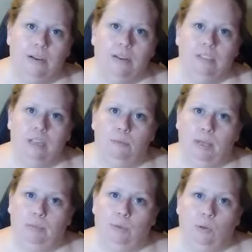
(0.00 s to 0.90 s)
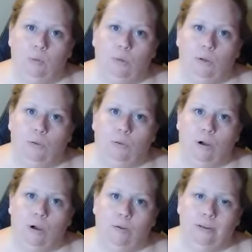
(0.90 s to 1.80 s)
Some people will
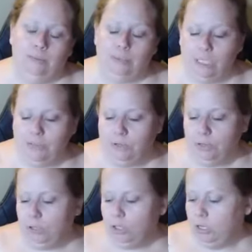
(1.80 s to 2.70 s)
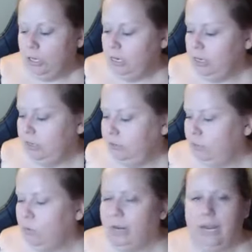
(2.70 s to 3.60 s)
grow, especially if you're looking
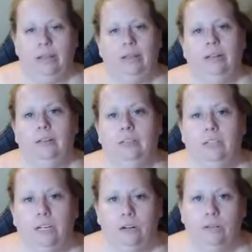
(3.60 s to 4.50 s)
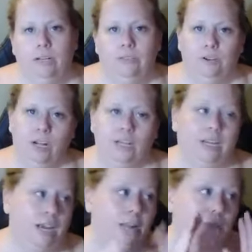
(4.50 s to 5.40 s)
for like if you're not
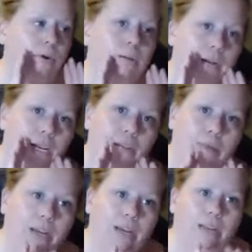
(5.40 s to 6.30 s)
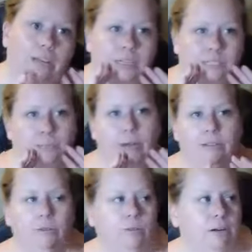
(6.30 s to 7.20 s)
like, I want money by next
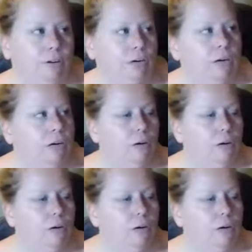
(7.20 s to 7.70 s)
month or whatever,